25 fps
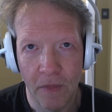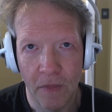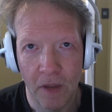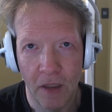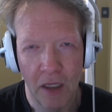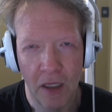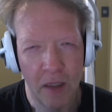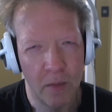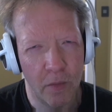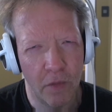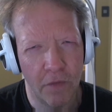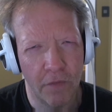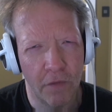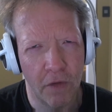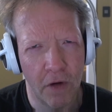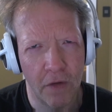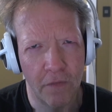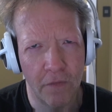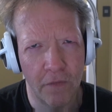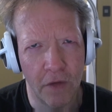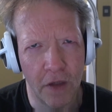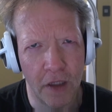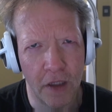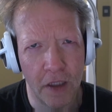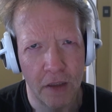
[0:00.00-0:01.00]
And before I
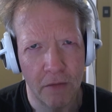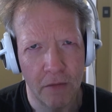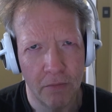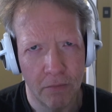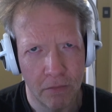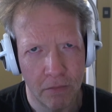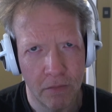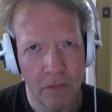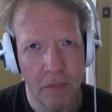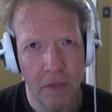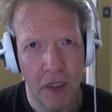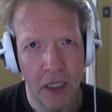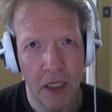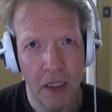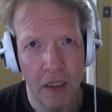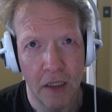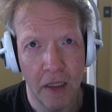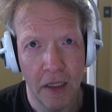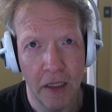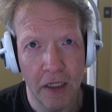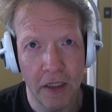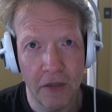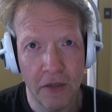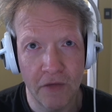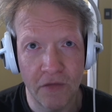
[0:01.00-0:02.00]
forget, hit
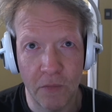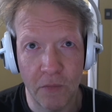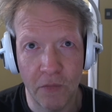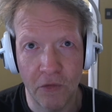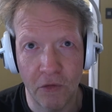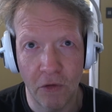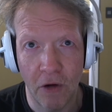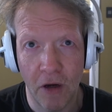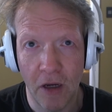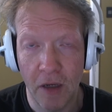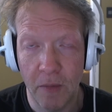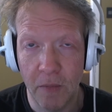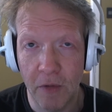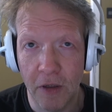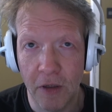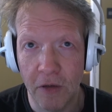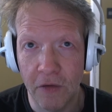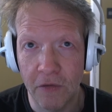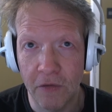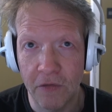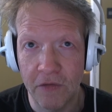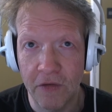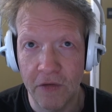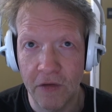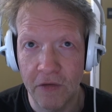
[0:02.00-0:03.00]
like and subscribe
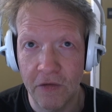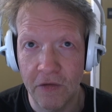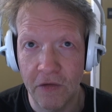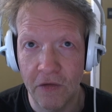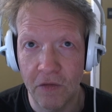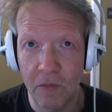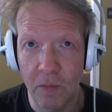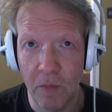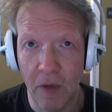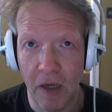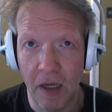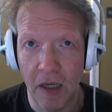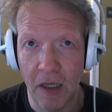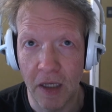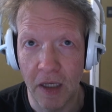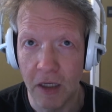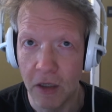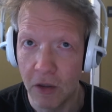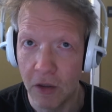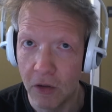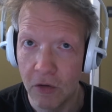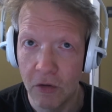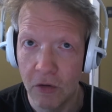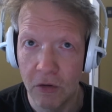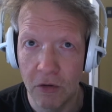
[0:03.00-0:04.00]
because this is my
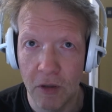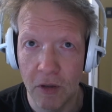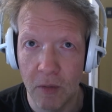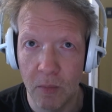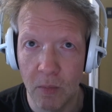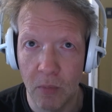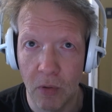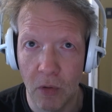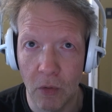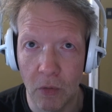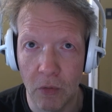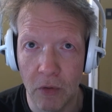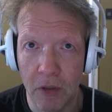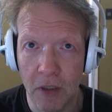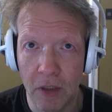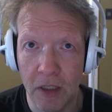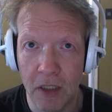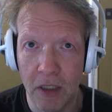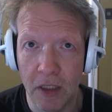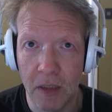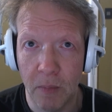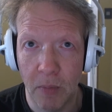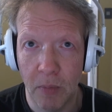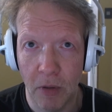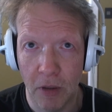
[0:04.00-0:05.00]

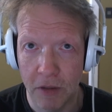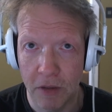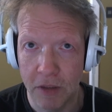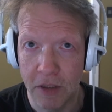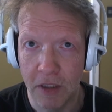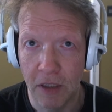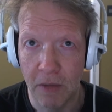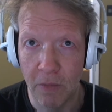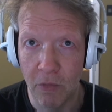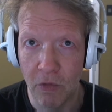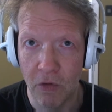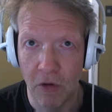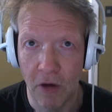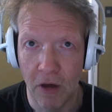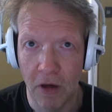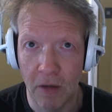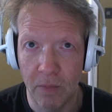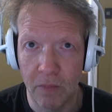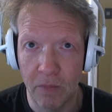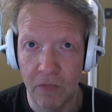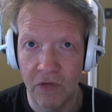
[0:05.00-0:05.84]
underemployed part-time job.